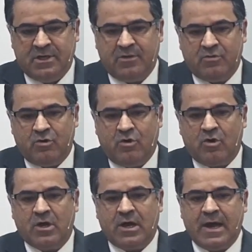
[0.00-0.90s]
and the
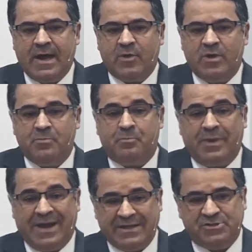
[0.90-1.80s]
ones who
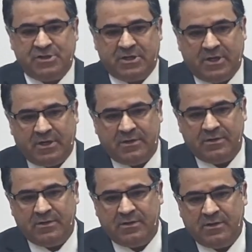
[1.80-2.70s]
put
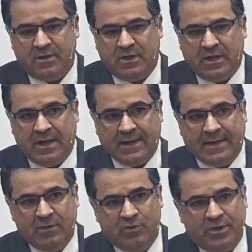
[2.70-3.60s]
in practice into
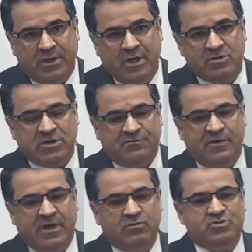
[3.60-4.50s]
practice
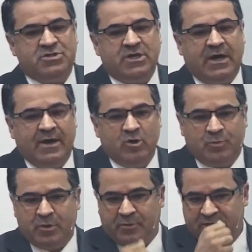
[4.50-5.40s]
what God
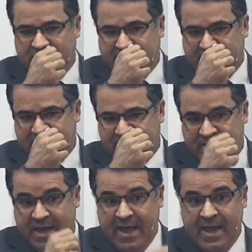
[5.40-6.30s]
had
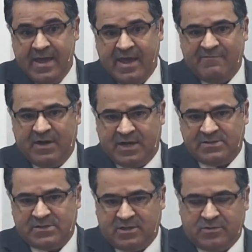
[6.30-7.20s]
proclaimed through
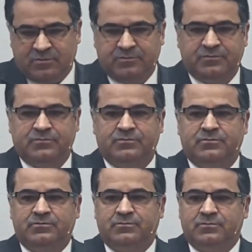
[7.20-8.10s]

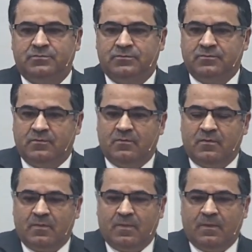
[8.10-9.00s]
Moses in a
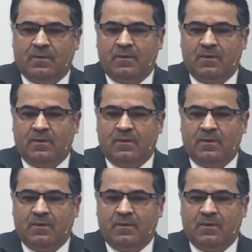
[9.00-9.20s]
revelation,